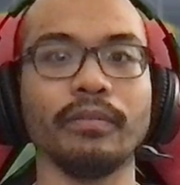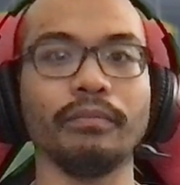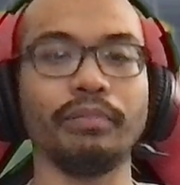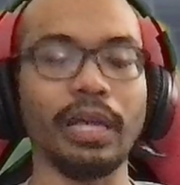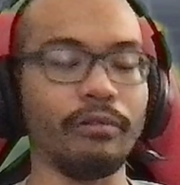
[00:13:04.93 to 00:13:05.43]

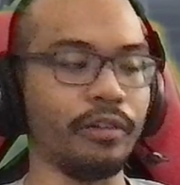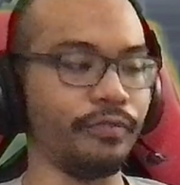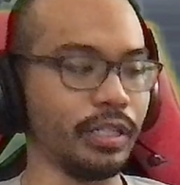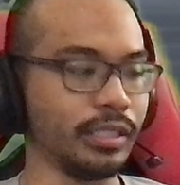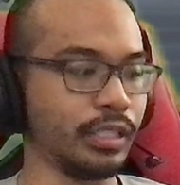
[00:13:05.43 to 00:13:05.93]
Play Rough
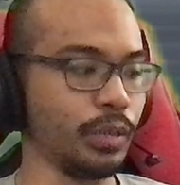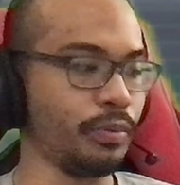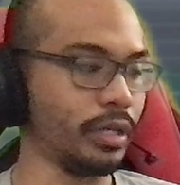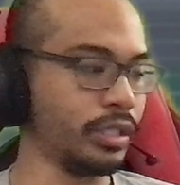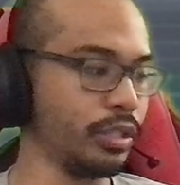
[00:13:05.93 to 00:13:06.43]
does
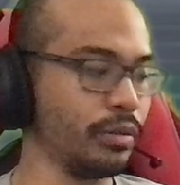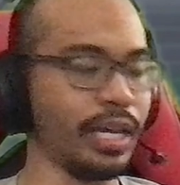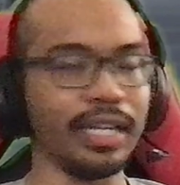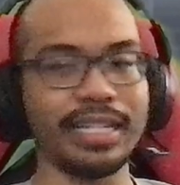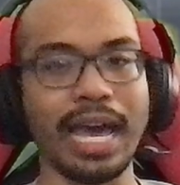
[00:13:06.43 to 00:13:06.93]

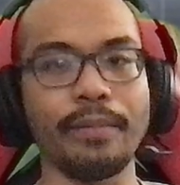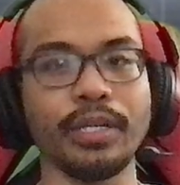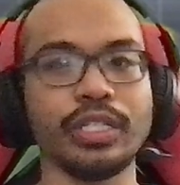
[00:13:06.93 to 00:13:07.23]
2.2k damage